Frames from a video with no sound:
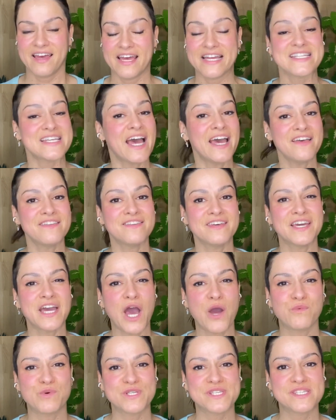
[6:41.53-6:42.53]
And I think
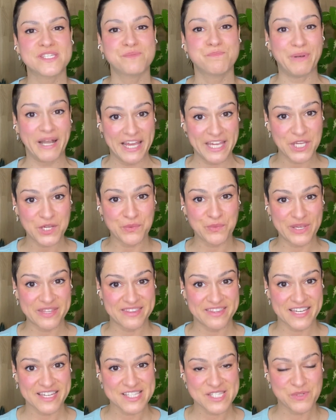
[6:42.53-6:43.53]
I was playing
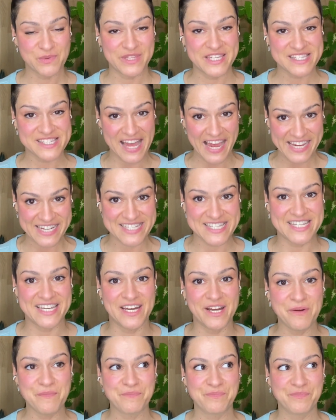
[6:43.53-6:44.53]
with this
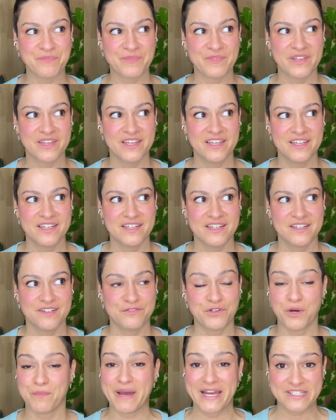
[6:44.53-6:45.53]
idea,
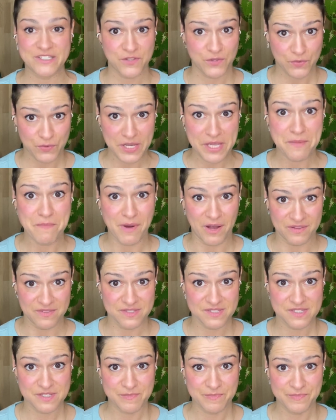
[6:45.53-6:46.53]
for about 3
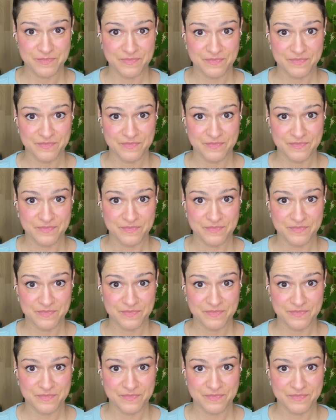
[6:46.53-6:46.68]
months.